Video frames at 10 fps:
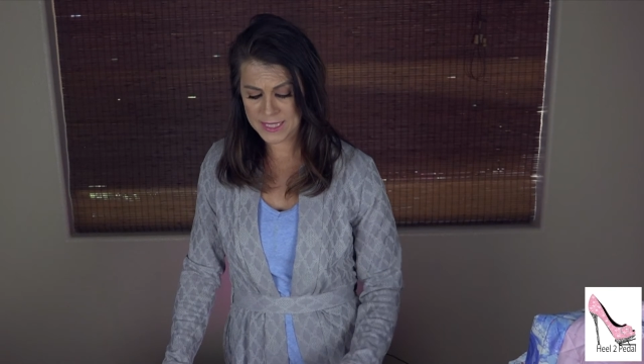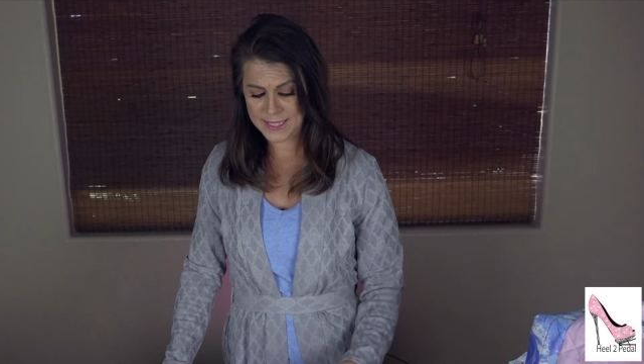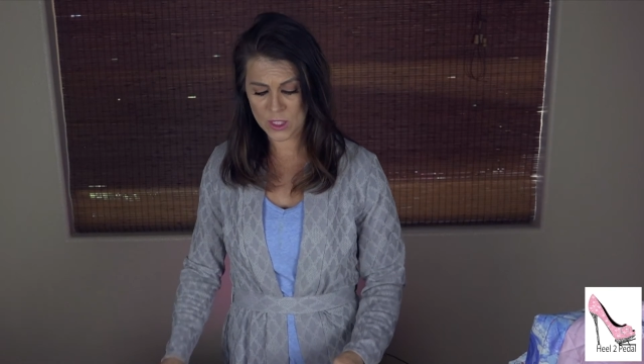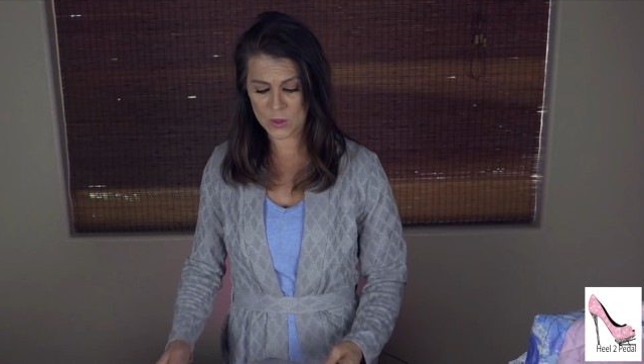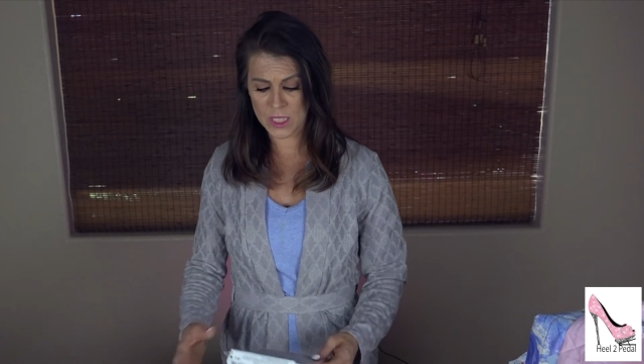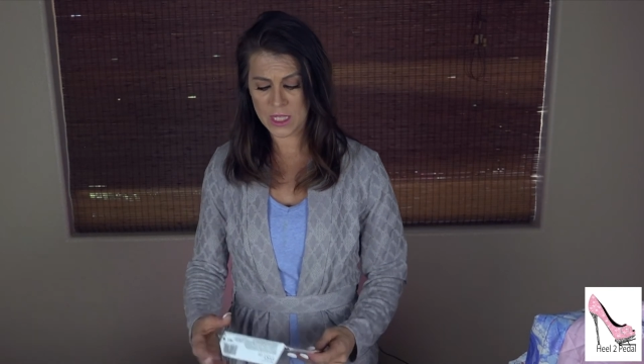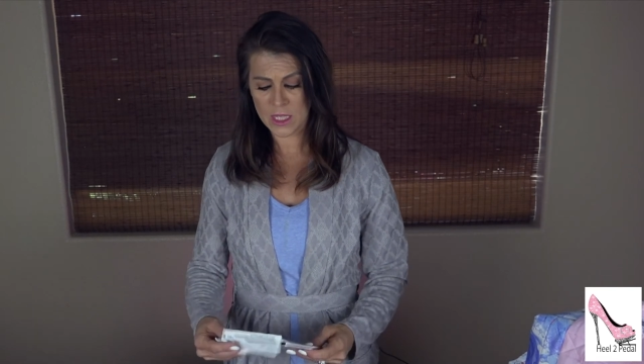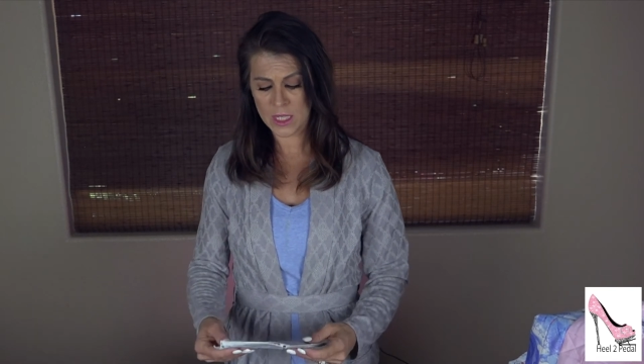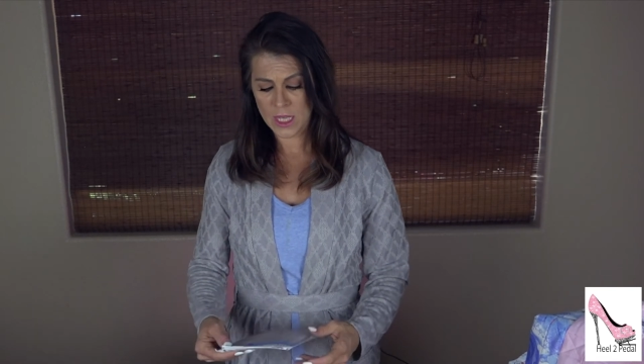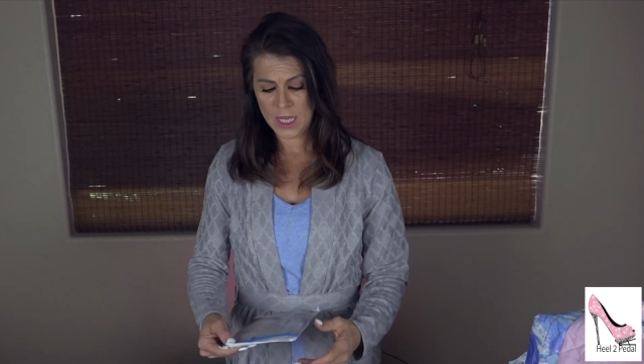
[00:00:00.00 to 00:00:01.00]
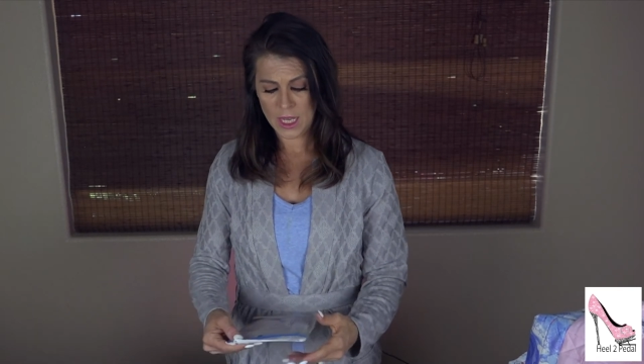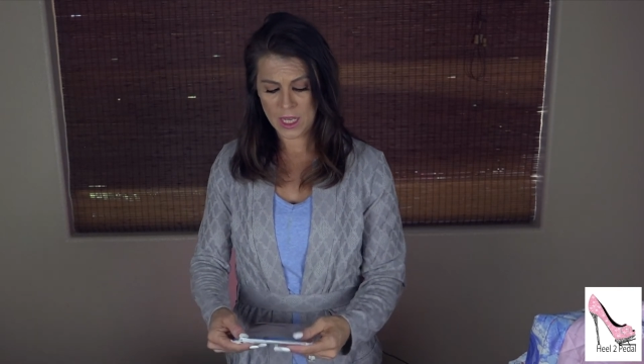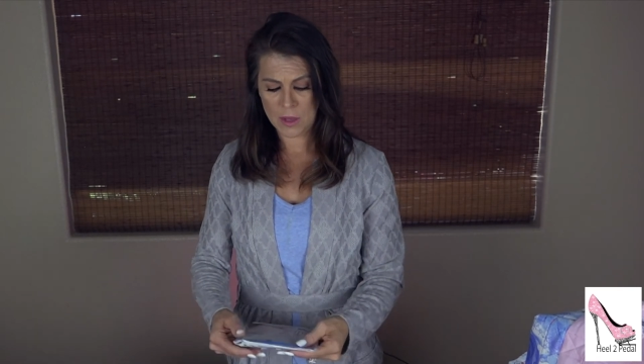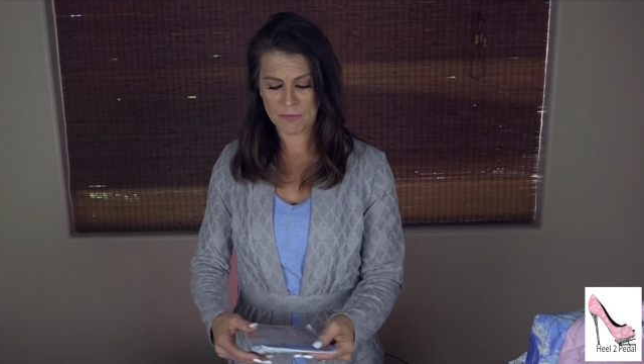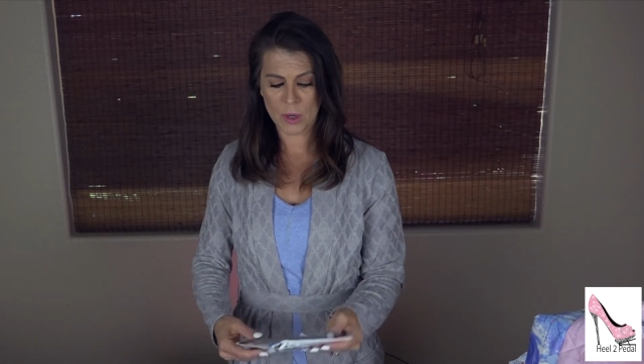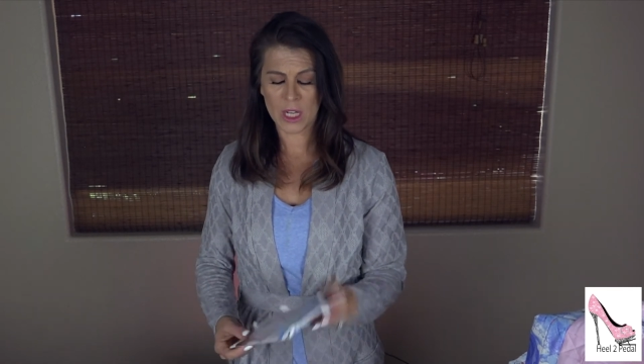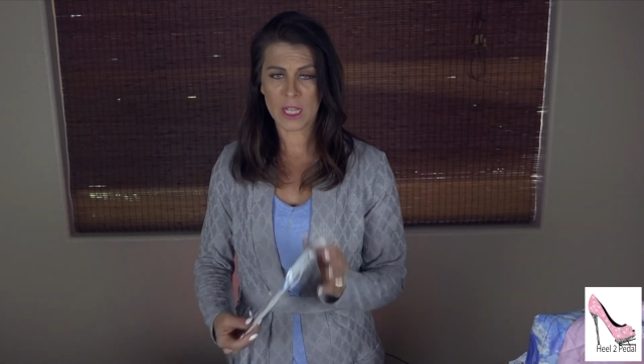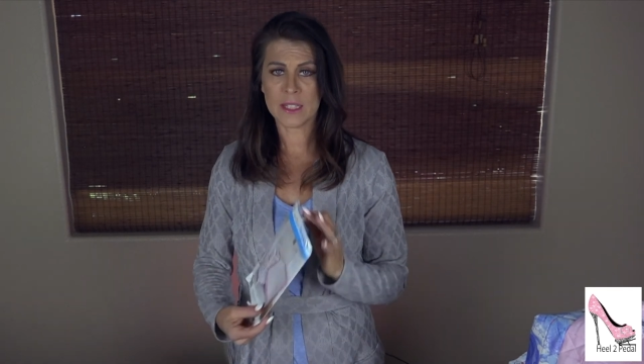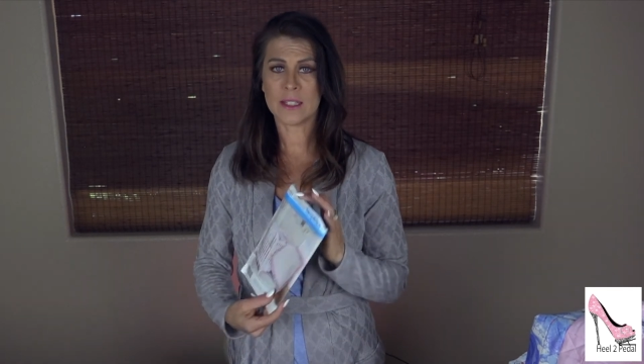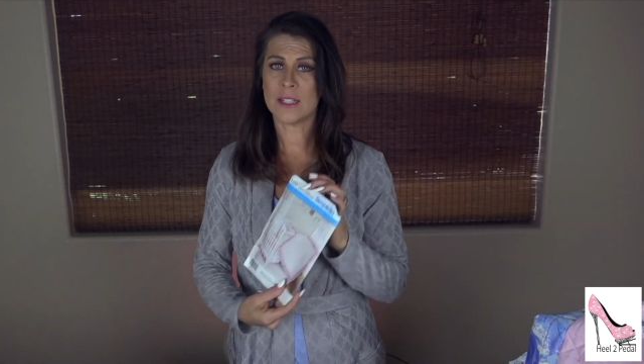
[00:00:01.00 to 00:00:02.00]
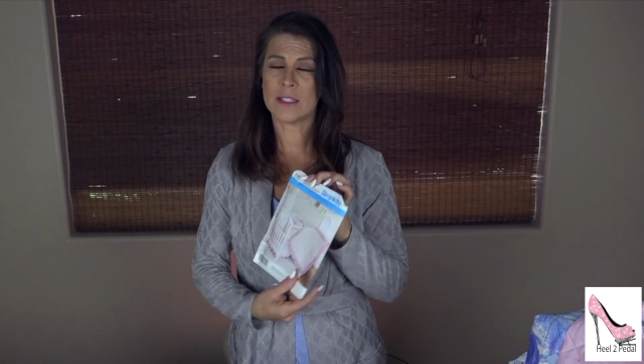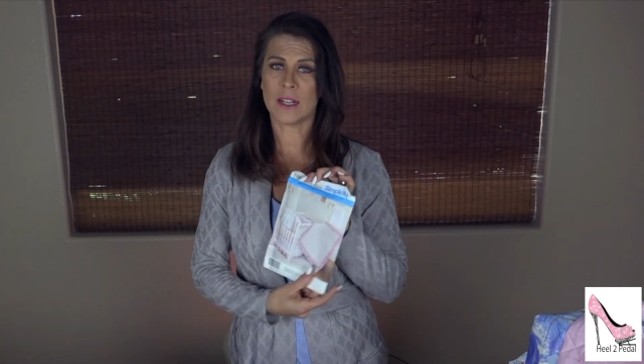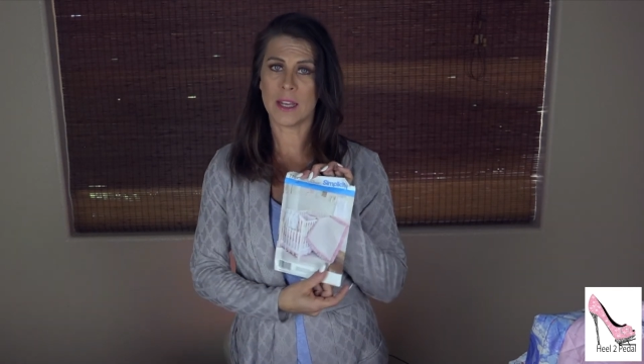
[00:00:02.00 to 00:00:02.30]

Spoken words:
So the 49 cents that